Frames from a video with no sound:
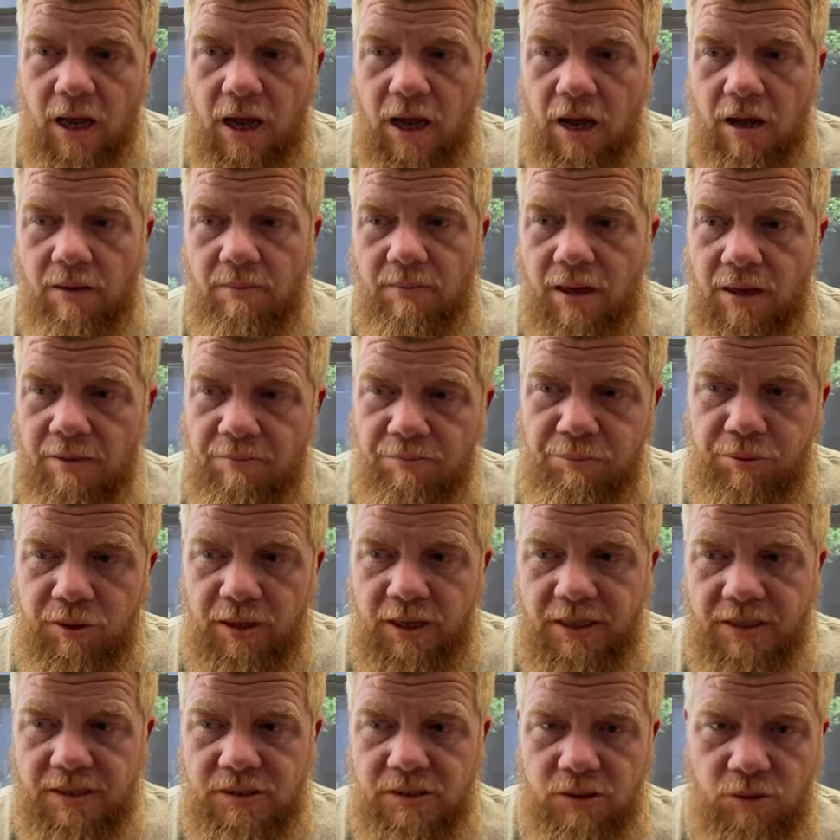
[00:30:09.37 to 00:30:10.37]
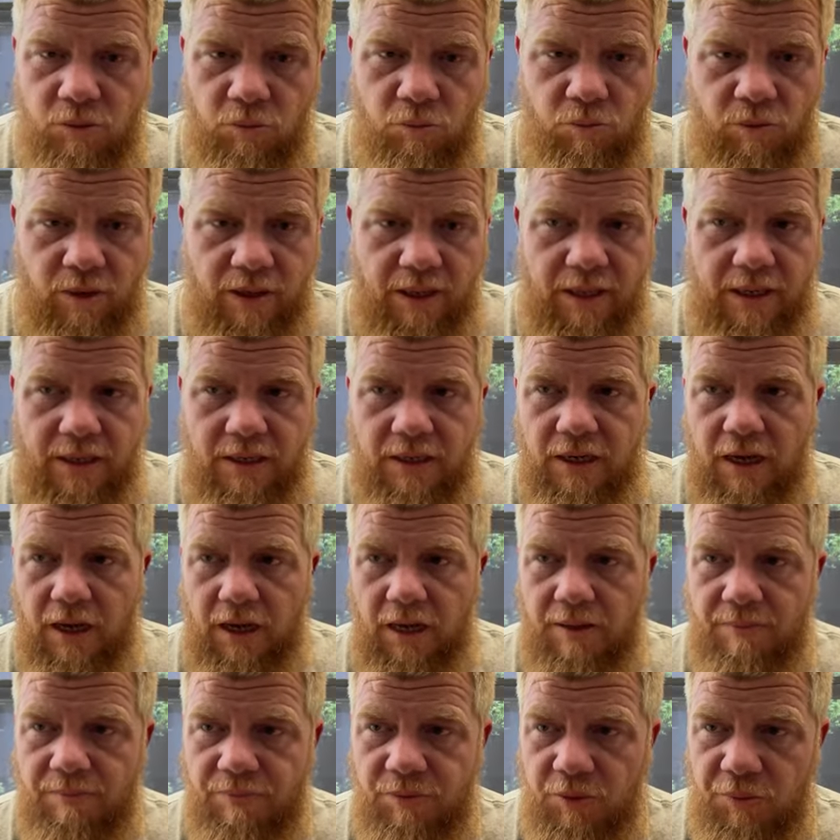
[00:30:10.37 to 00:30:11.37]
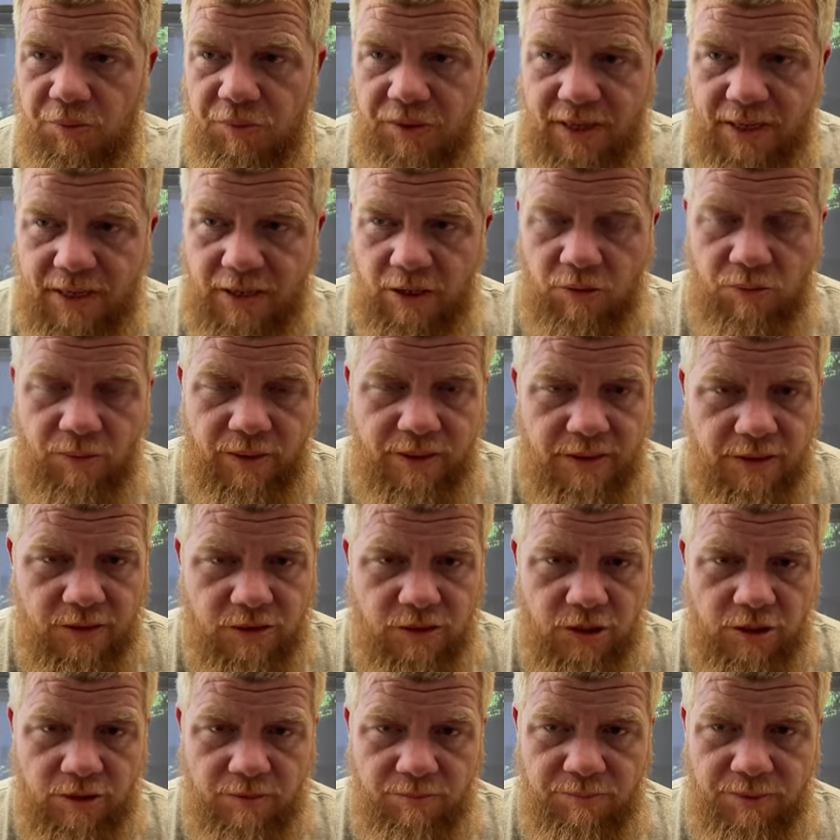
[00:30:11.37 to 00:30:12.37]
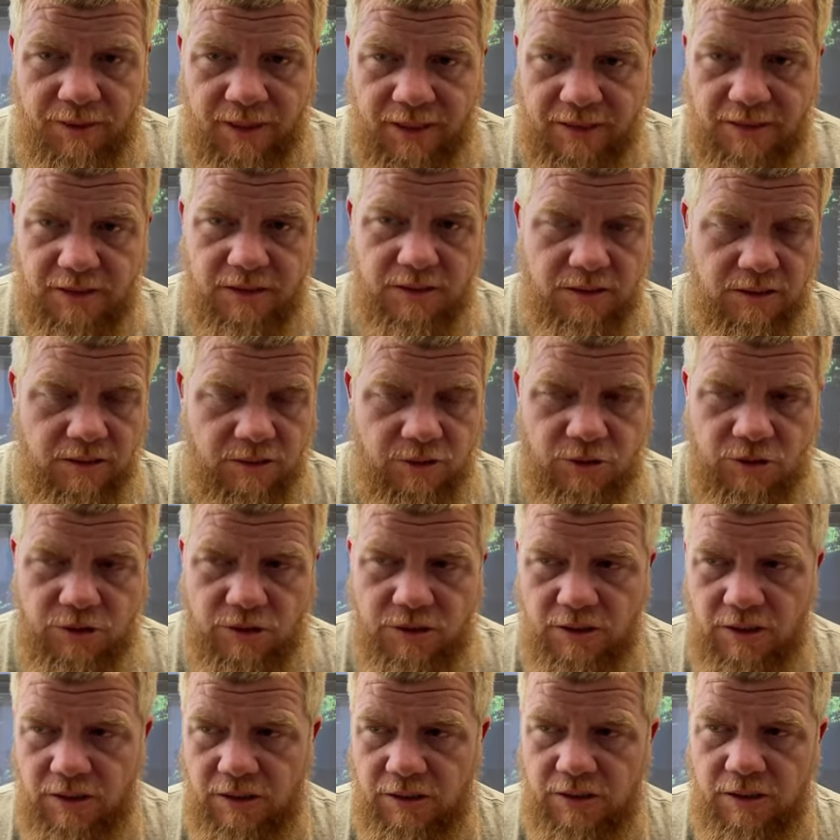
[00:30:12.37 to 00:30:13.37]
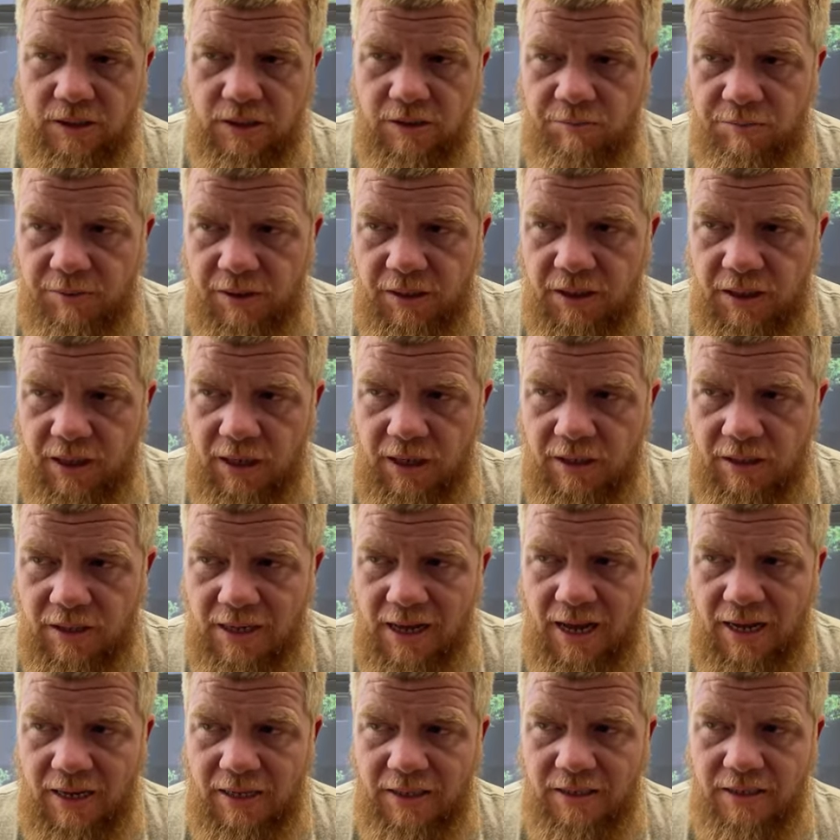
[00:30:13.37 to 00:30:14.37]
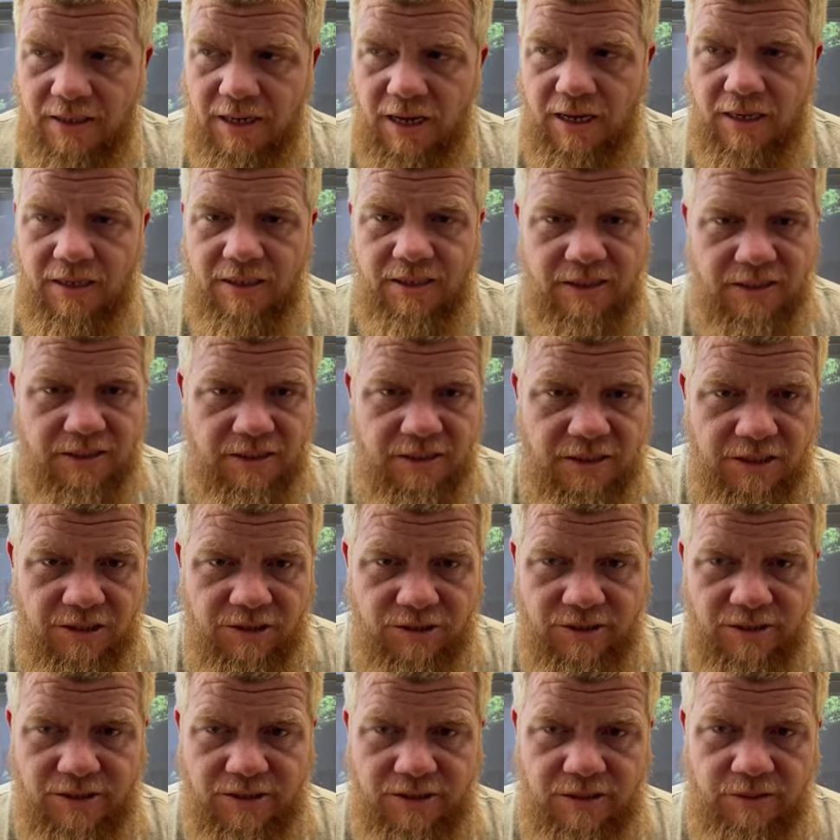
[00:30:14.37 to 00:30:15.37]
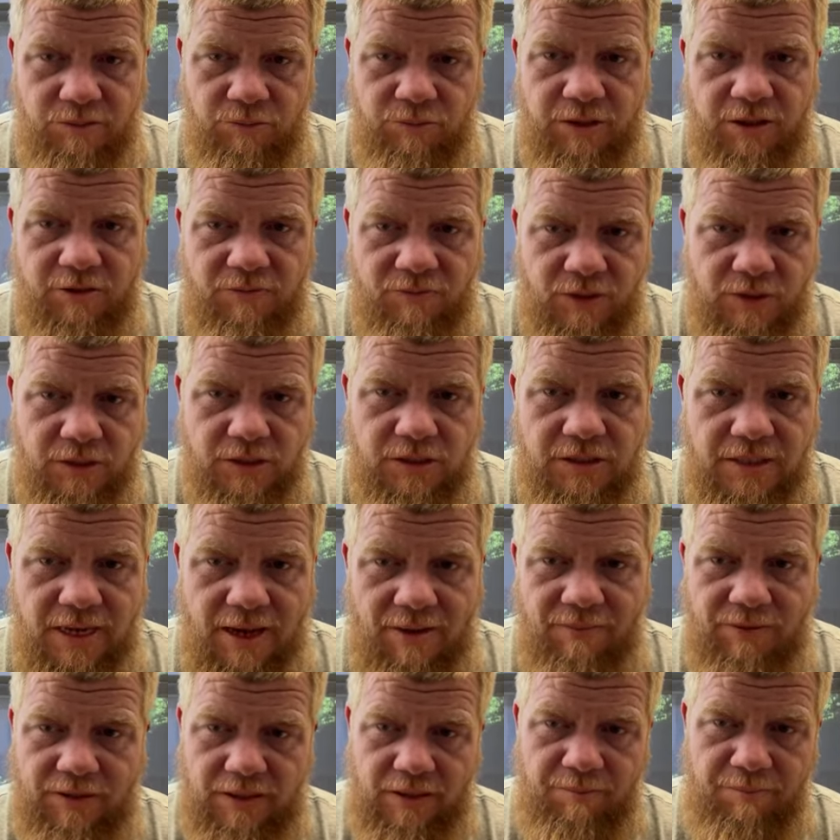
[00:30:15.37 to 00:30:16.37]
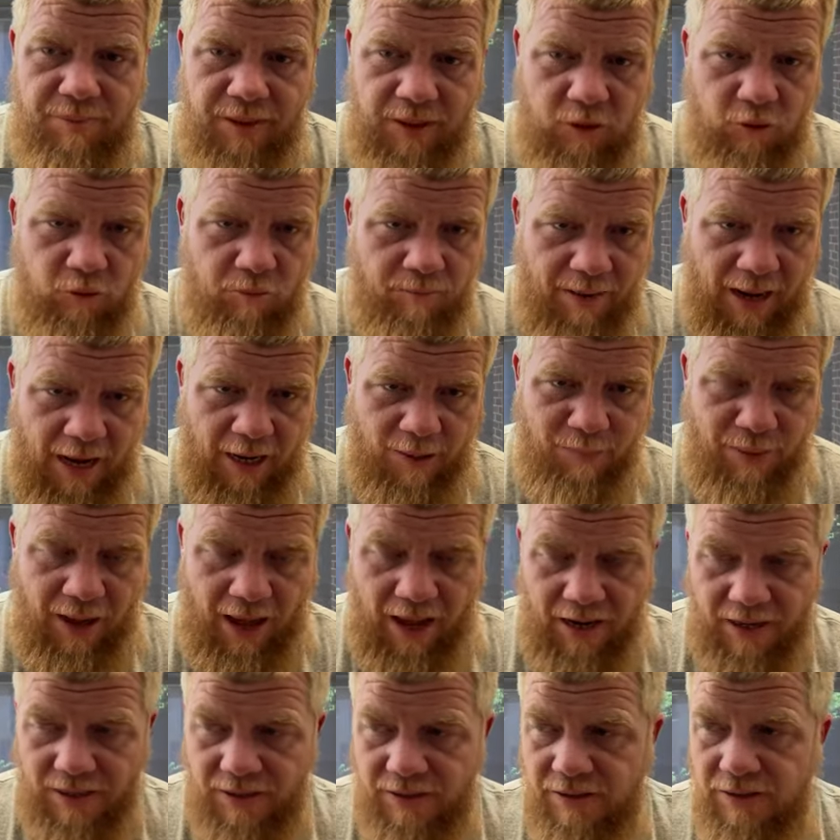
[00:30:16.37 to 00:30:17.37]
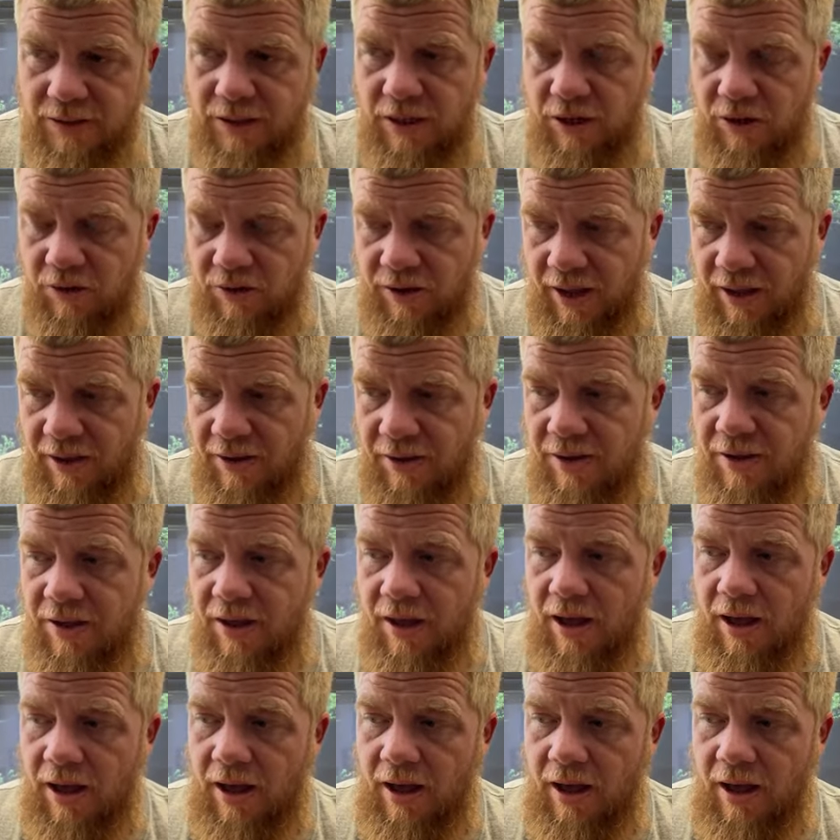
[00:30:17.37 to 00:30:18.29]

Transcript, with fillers: Um, and plus when, um, when I go into certain places, it's just, it's gonna be a lot uh, easier to deal with versus having the big old backpack. Okay.